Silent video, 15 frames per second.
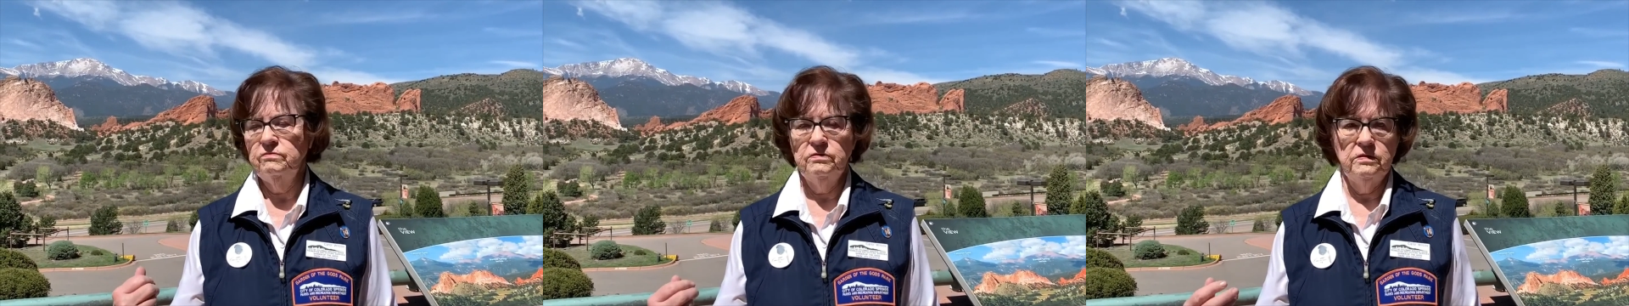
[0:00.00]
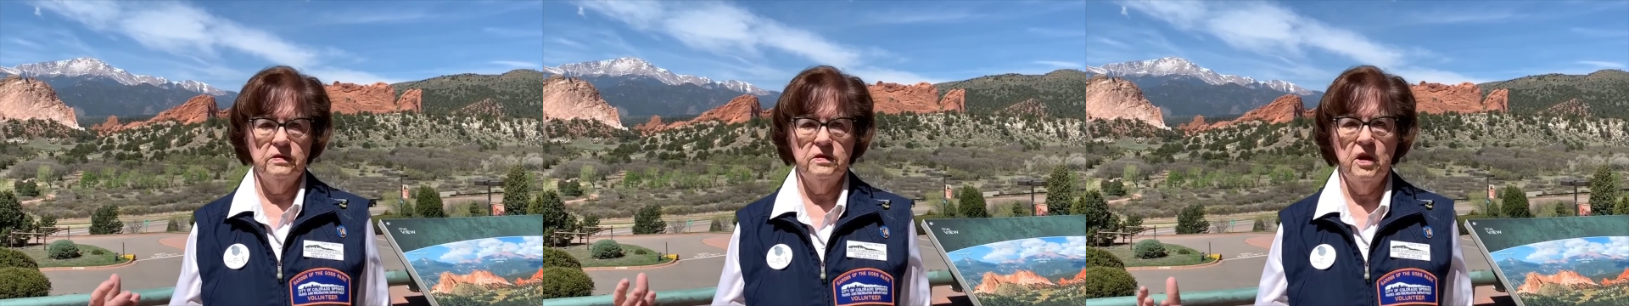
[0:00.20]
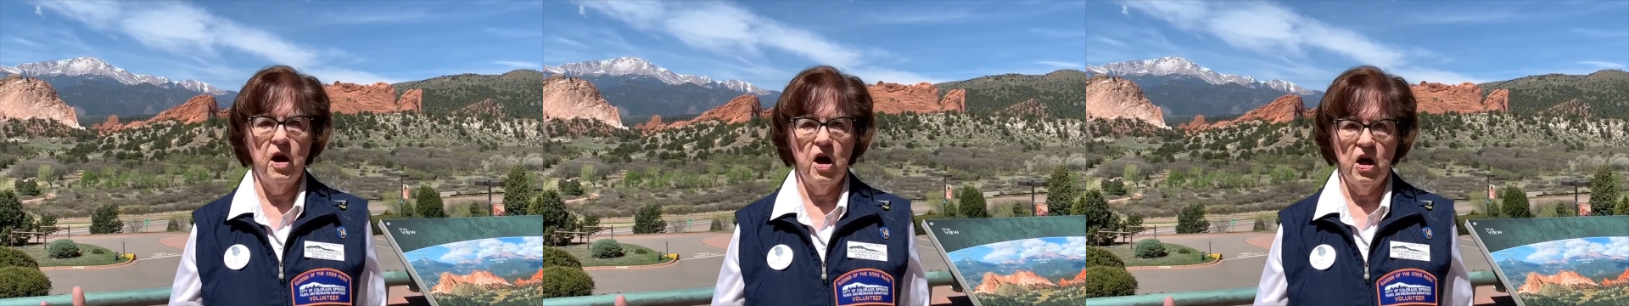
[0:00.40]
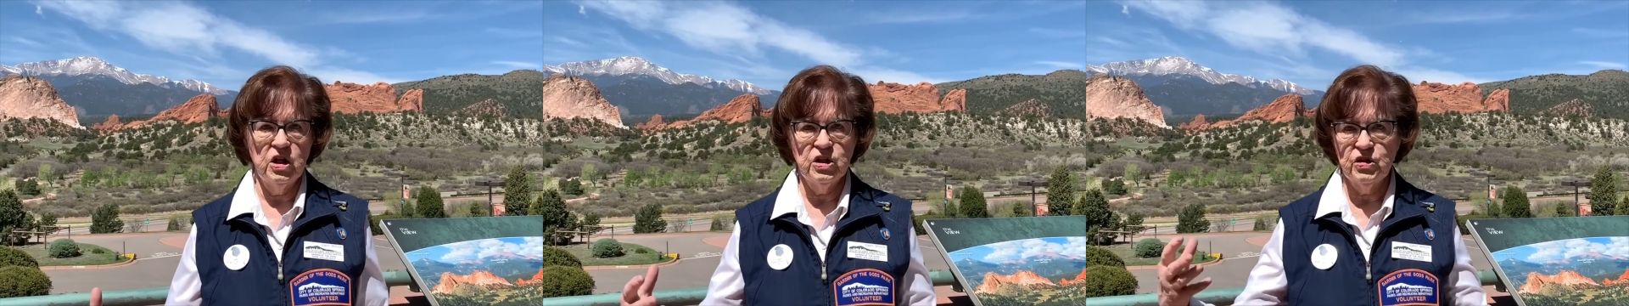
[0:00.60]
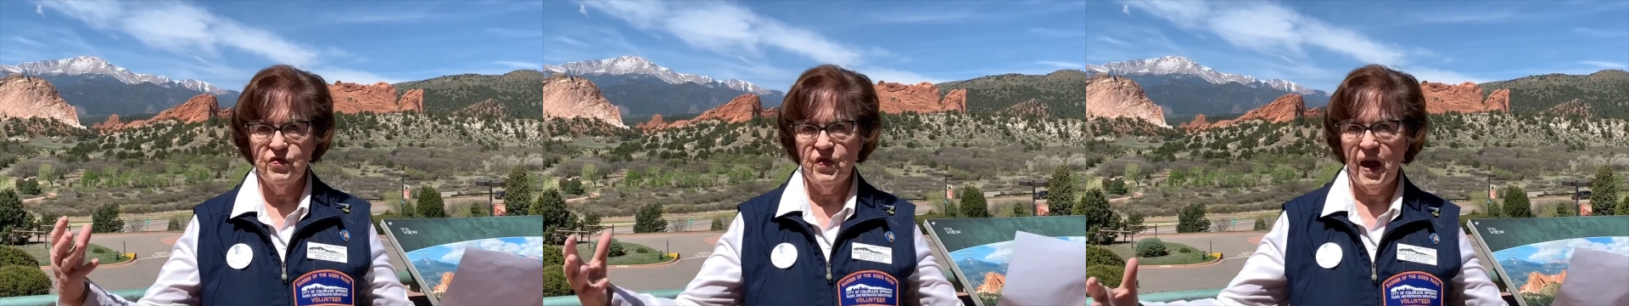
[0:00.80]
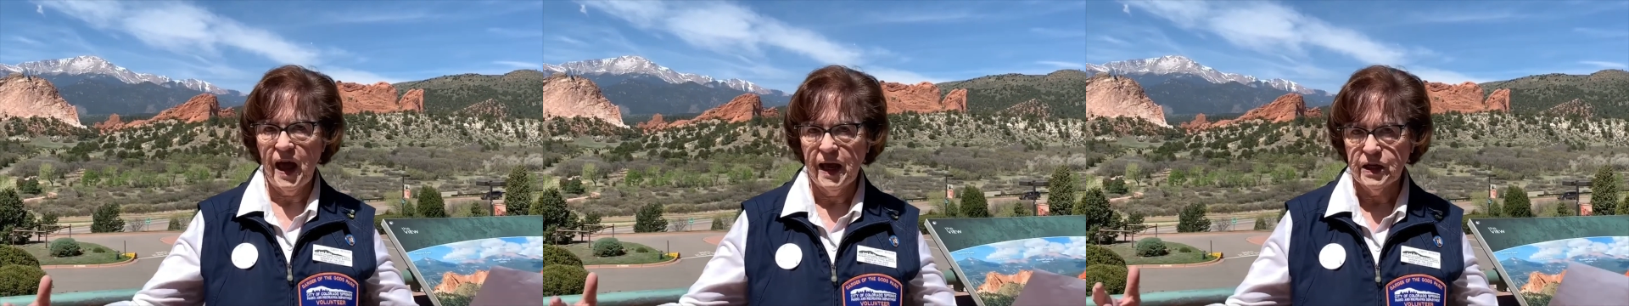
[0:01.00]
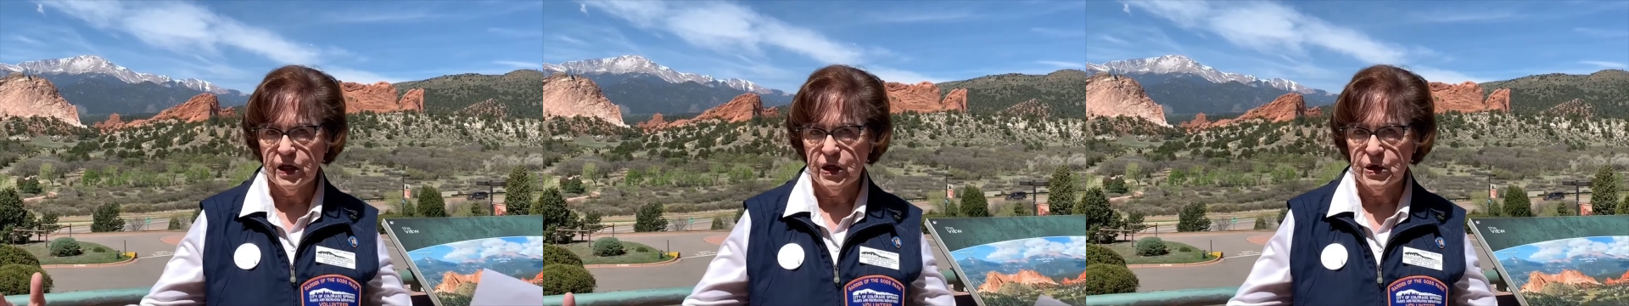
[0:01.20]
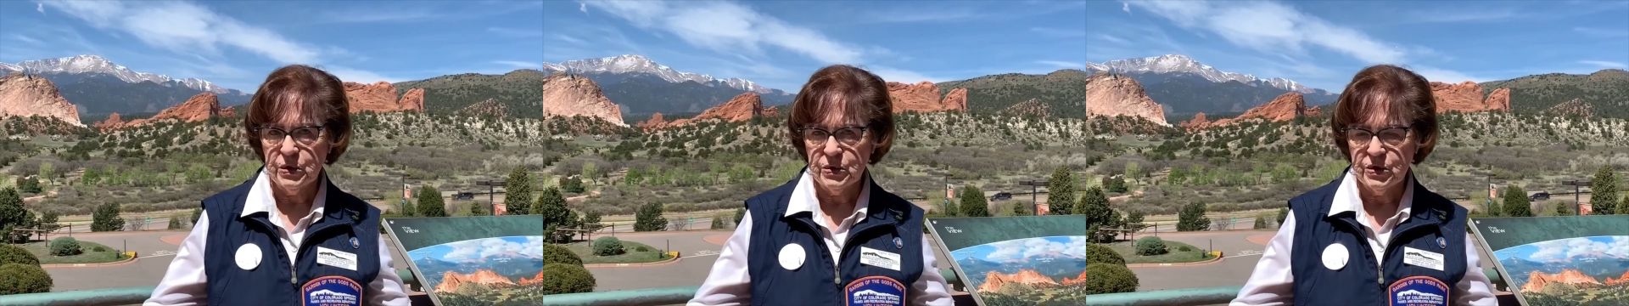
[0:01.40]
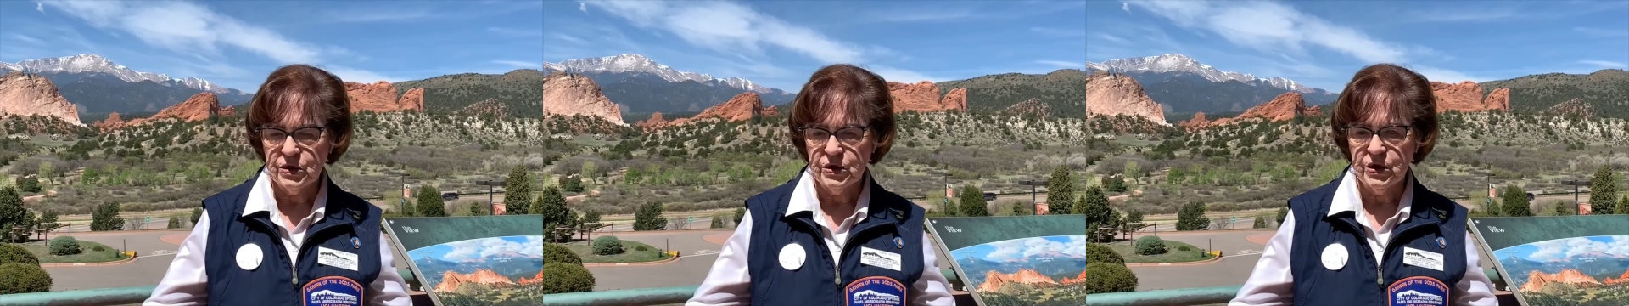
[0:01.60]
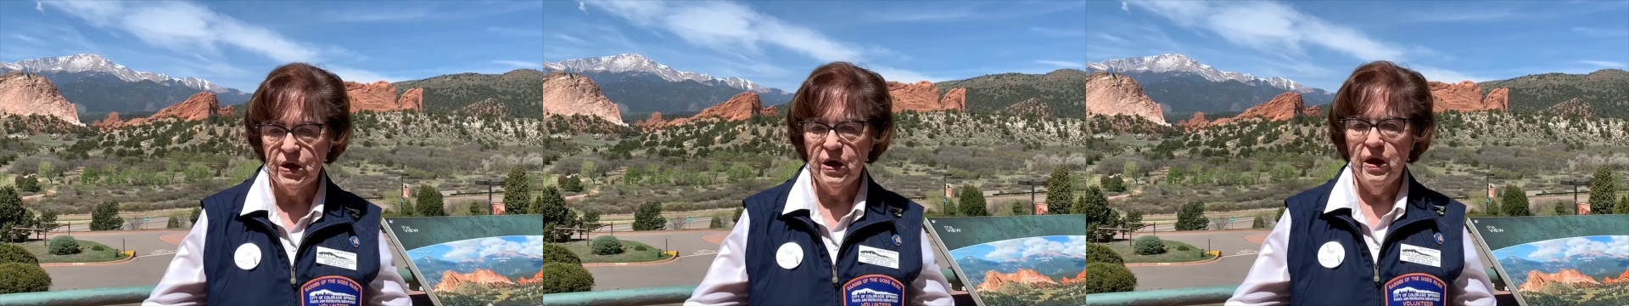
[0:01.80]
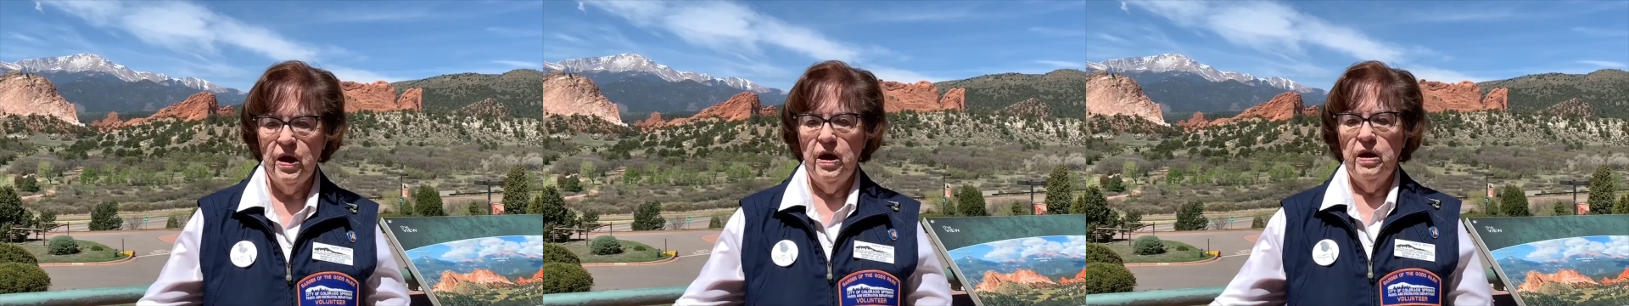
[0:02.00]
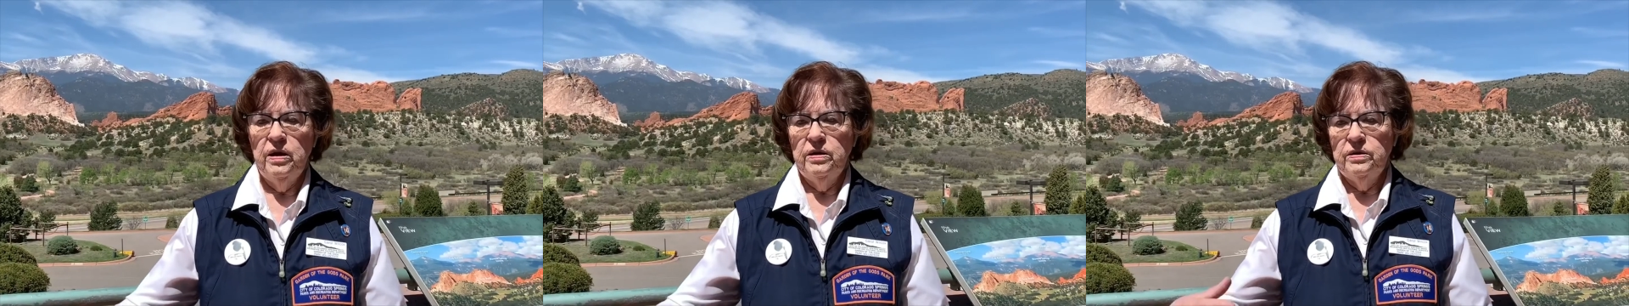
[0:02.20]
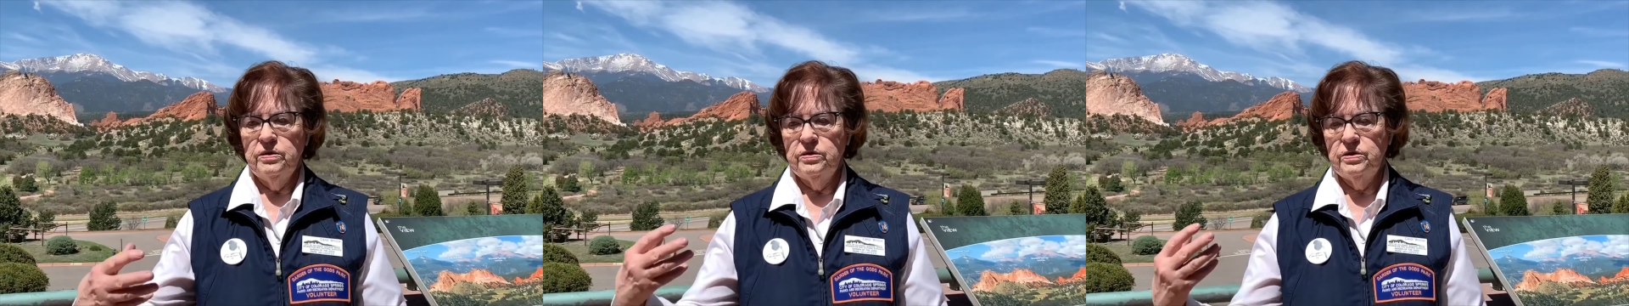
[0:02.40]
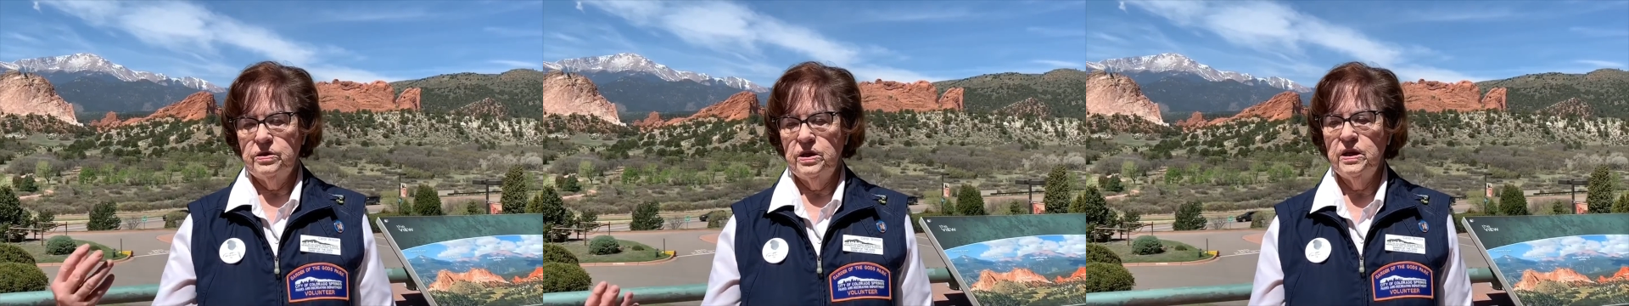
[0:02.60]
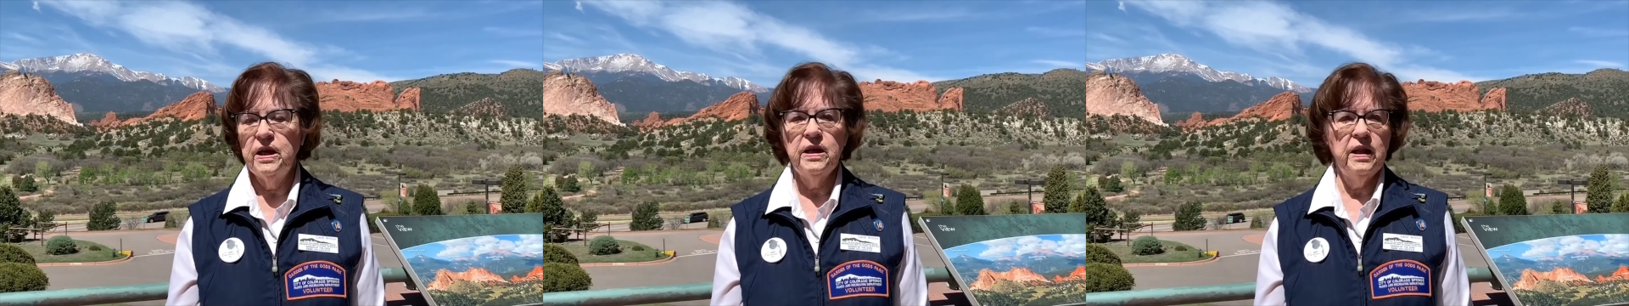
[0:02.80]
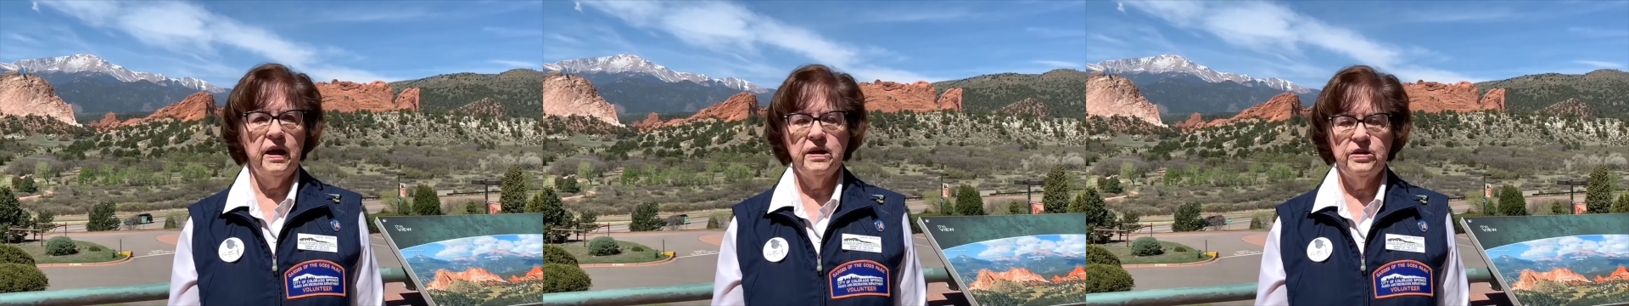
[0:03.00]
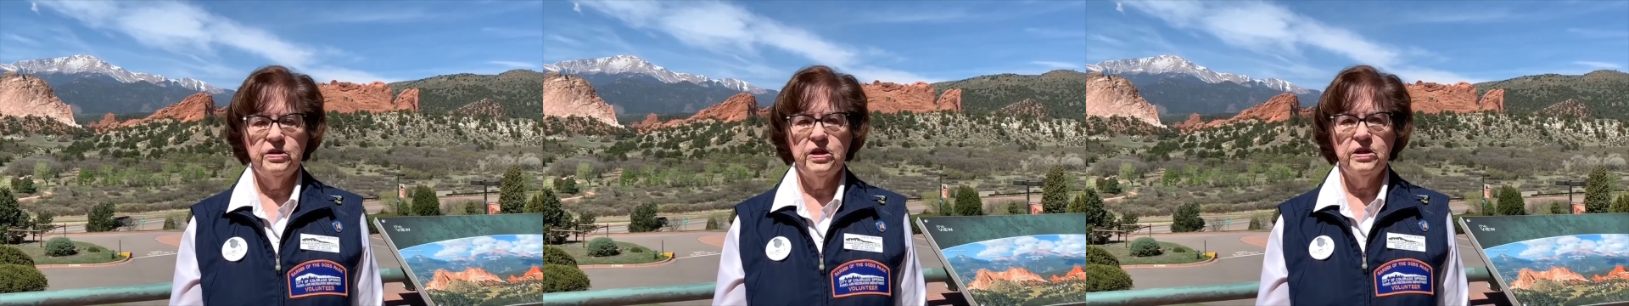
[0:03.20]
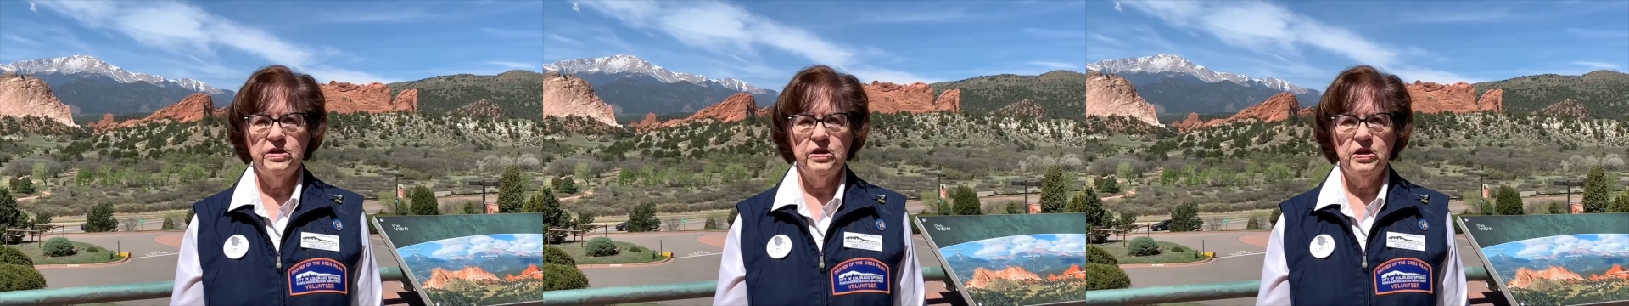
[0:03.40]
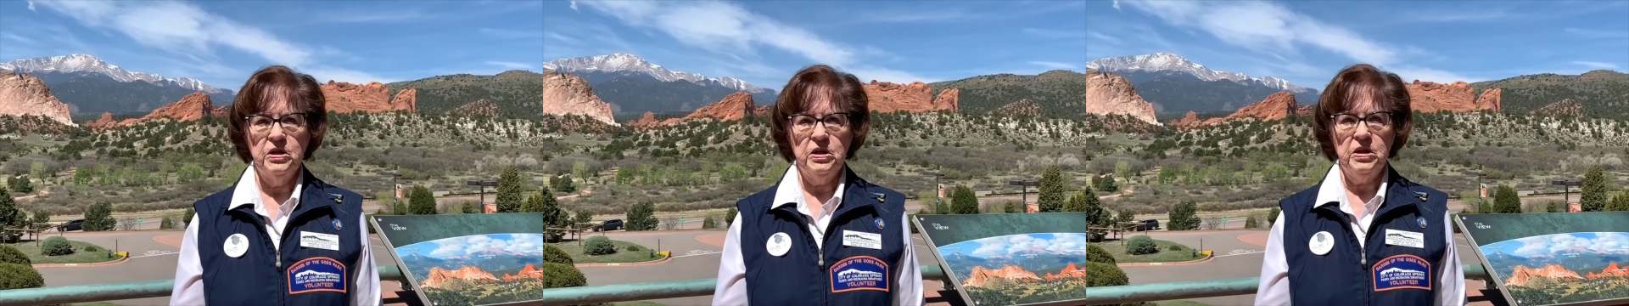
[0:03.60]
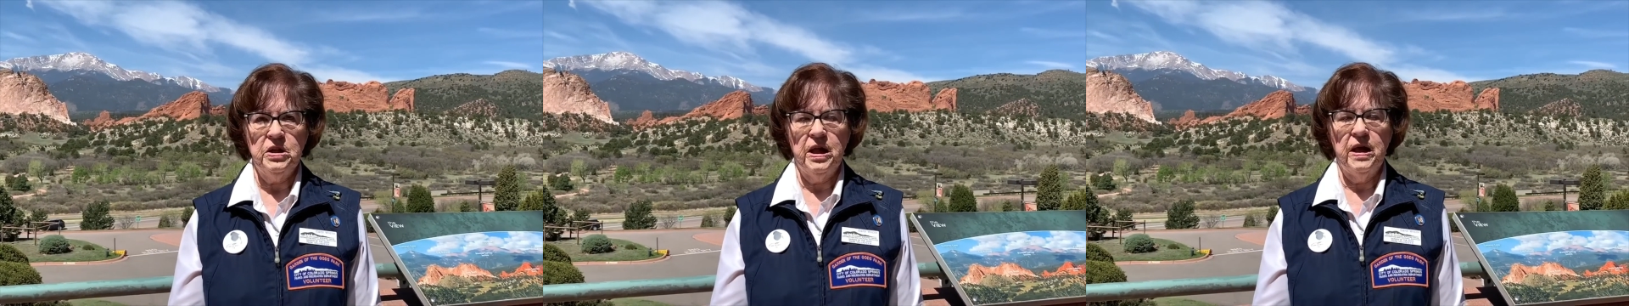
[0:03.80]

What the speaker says: large fat goose, sitting like a sentinel,